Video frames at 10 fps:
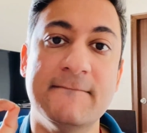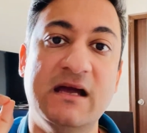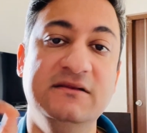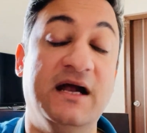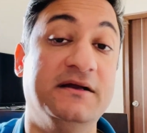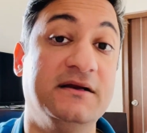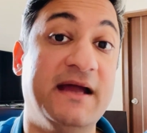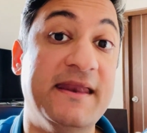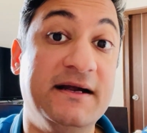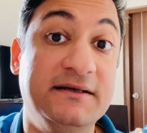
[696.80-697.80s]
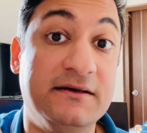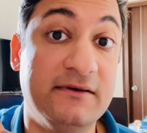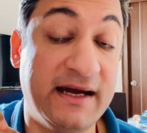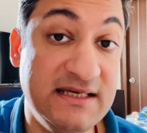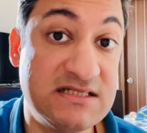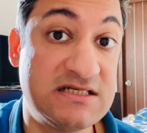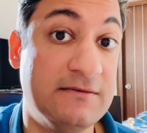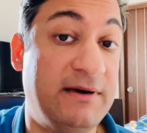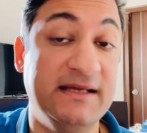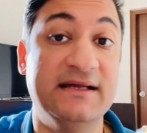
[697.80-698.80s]
that are
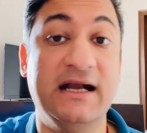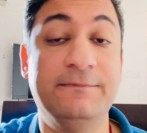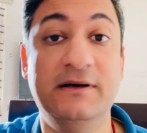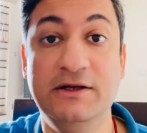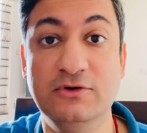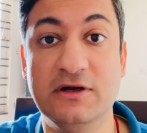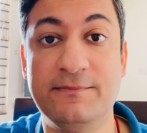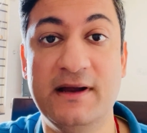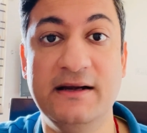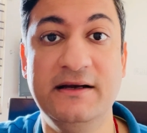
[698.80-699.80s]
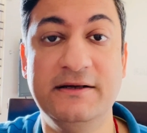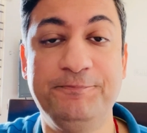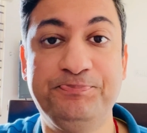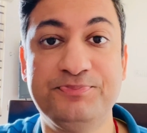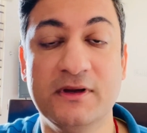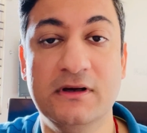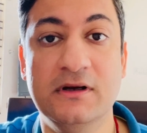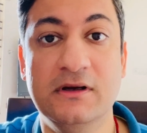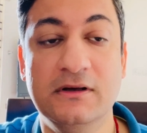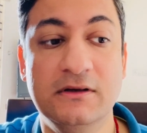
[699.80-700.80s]
characterized by that particular planet,
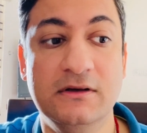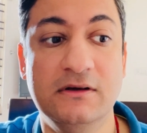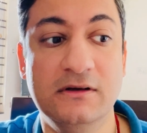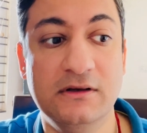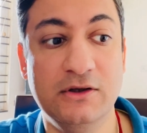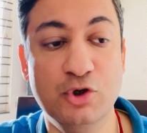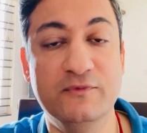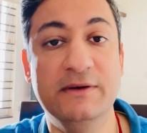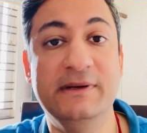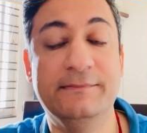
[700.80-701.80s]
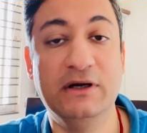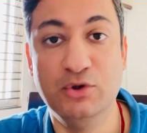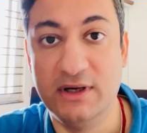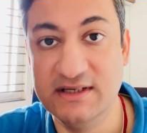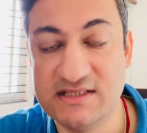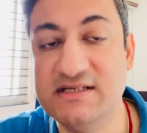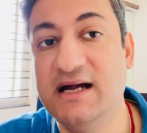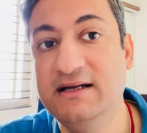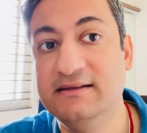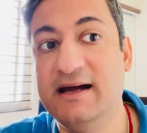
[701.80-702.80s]
you will be able to
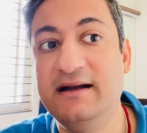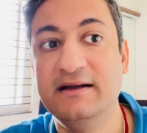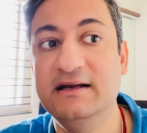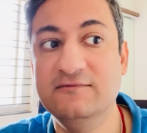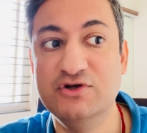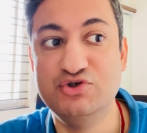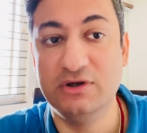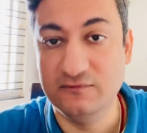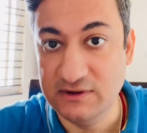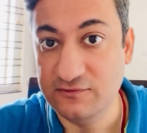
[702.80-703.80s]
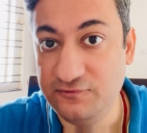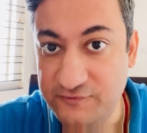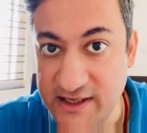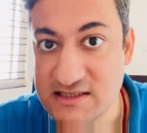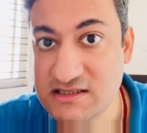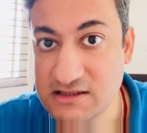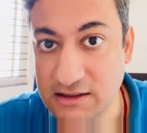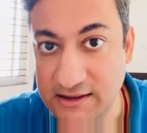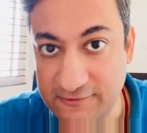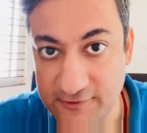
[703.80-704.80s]
understand that individual will face
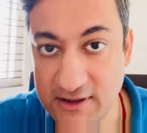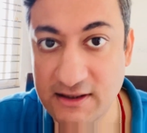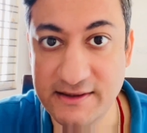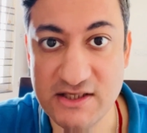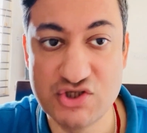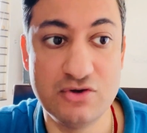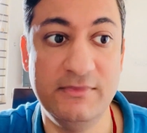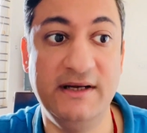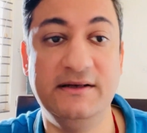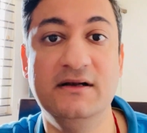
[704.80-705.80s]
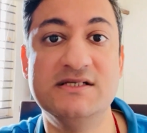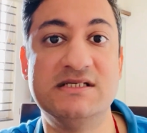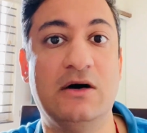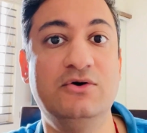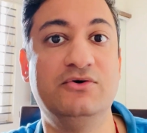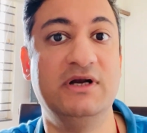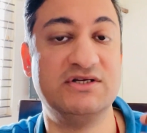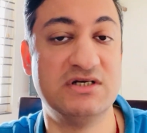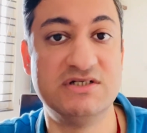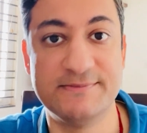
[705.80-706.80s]
difficulties to maintain sound
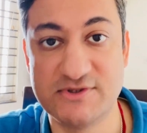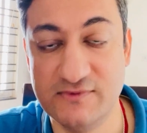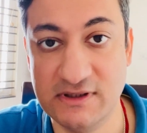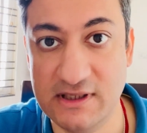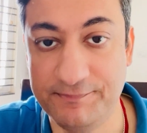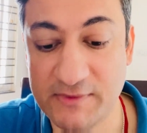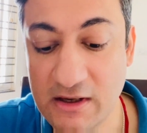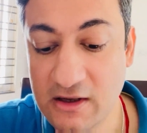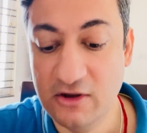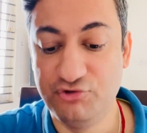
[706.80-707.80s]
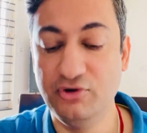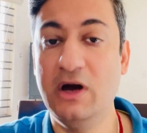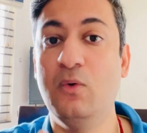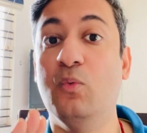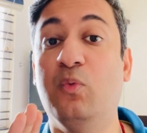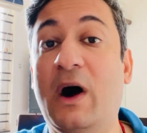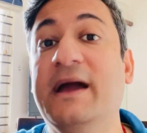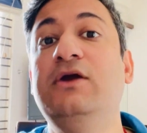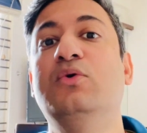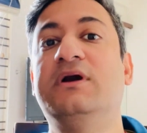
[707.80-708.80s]
relationships with them. So now,
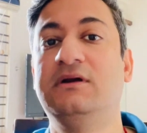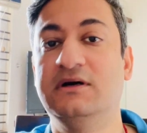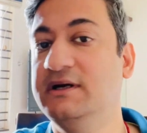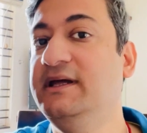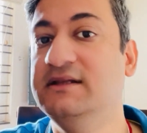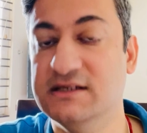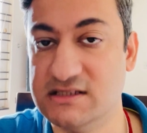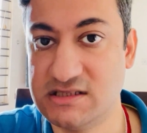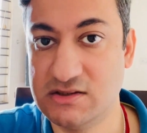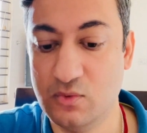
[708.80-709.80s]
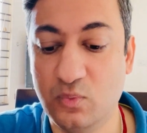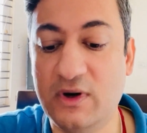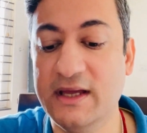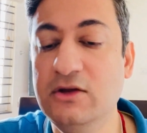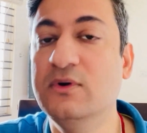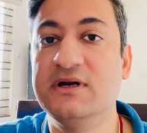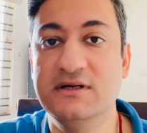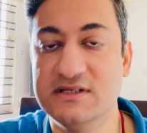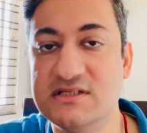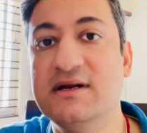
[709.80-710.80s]
why you are learning this, why you are
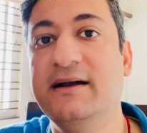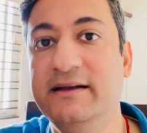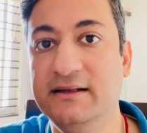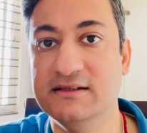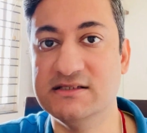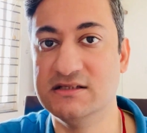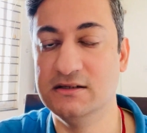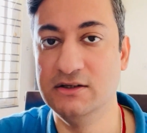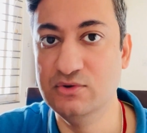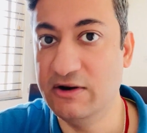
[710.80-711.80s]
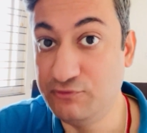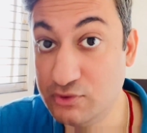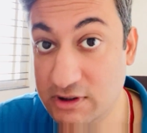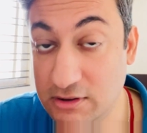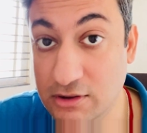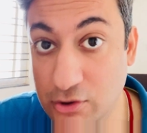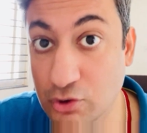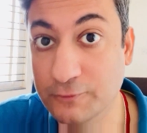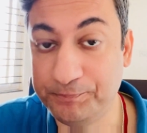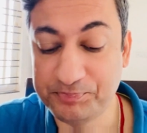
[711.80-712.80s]
understanding this, you have to
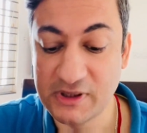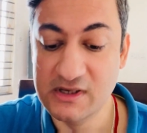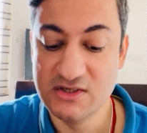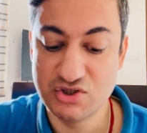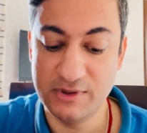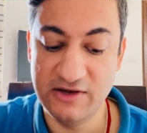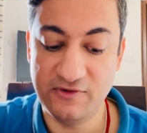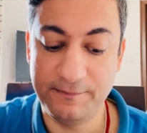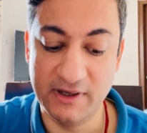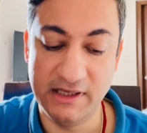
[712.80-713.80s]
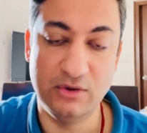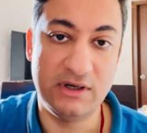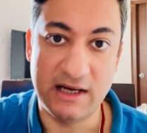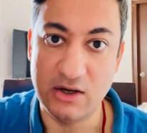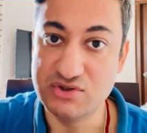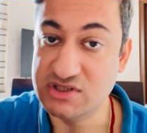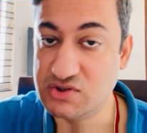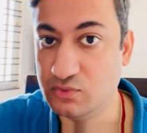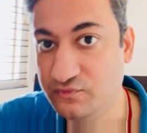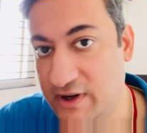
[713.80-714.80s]
know. So if a particular house
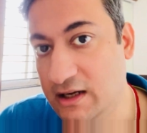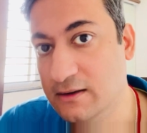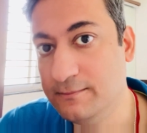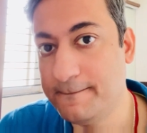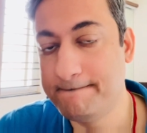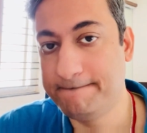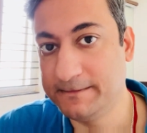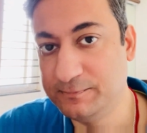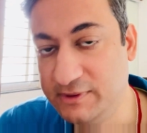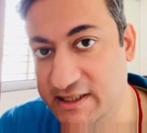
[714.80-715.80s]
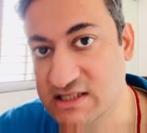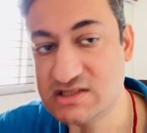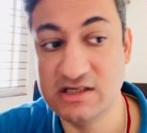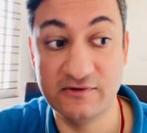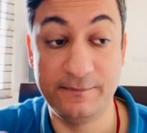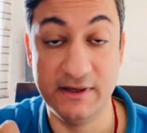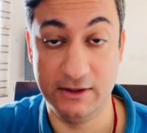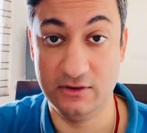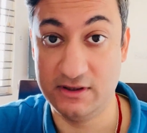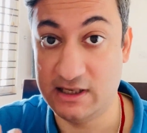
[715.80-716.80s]
is well placed, if a
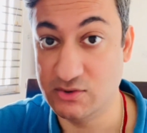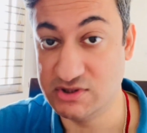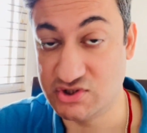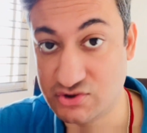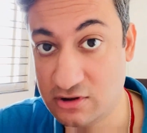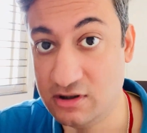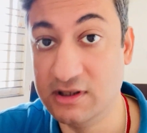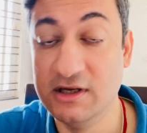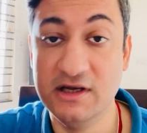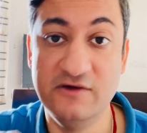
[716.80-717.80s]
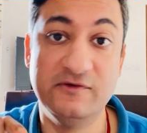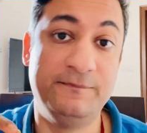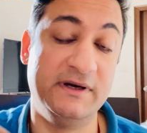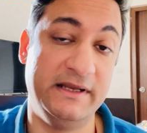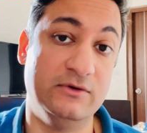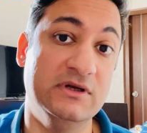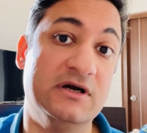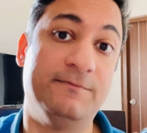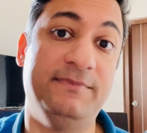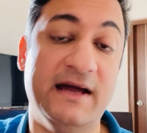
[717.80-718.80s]
particular house is strong, if a
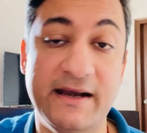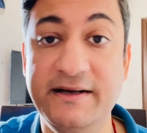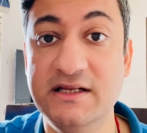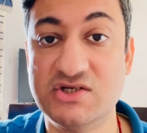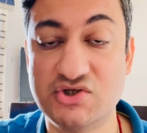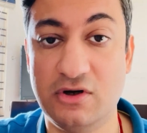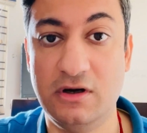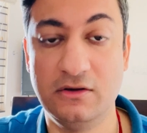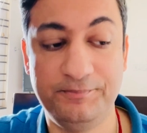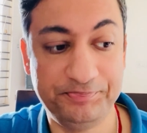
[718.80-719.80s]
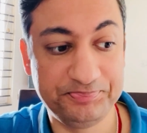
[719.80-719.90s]
particular planet is strong,